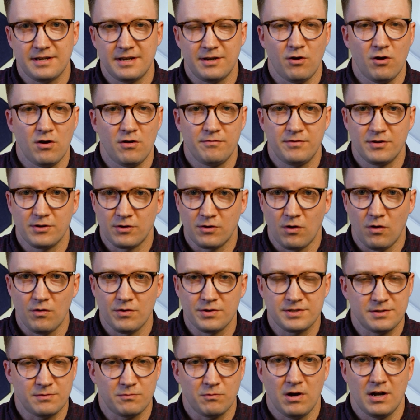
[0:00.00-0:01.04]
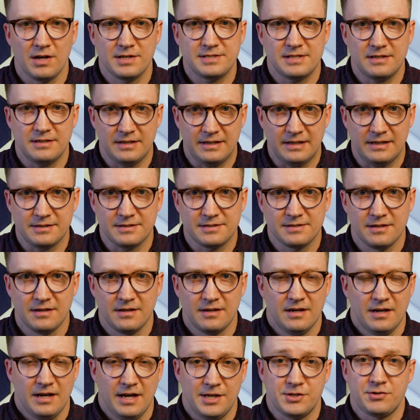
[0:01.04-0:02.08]
and all of your goals and wants and needs
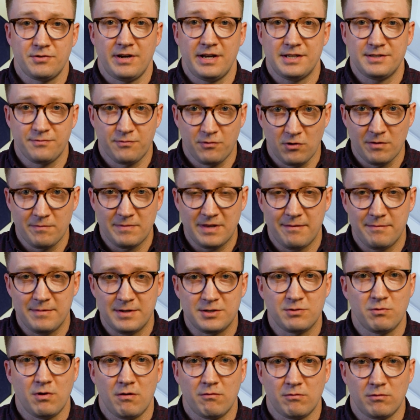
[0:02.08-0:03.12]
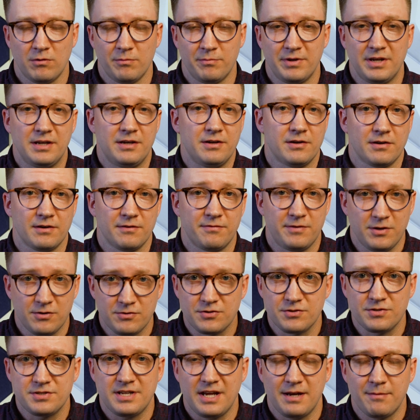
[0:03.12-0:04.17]
and transform them into what will be your
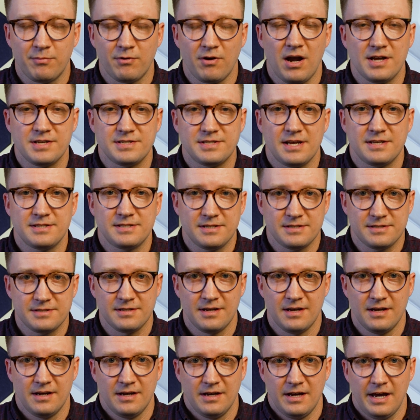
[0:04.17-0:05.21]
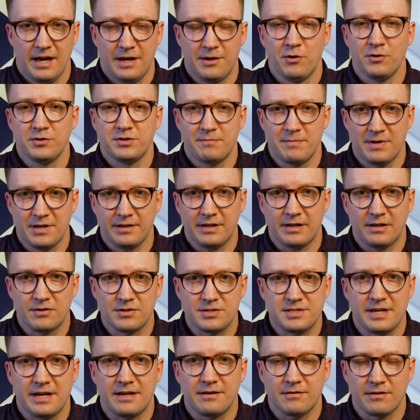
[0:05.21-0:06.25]
future state processes and ultimately your
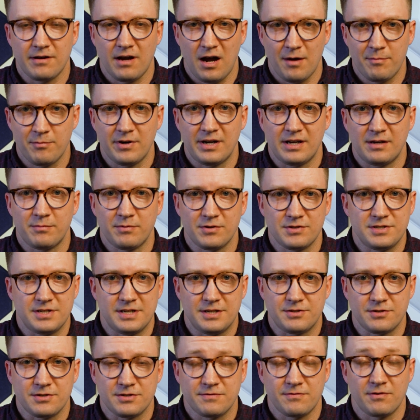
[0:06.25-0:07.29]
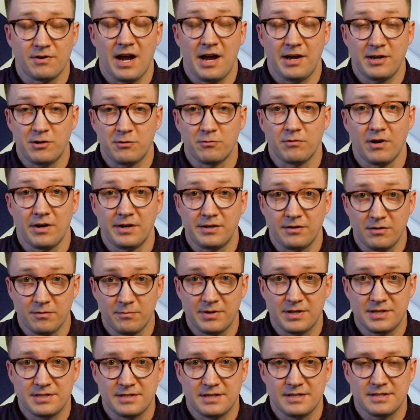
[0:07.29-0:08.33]
standard operating procedures for how you run your
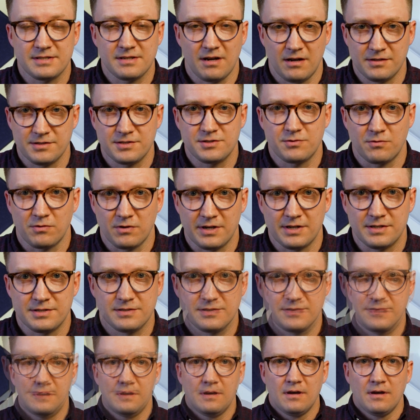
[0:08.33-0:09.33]
business on STORIS.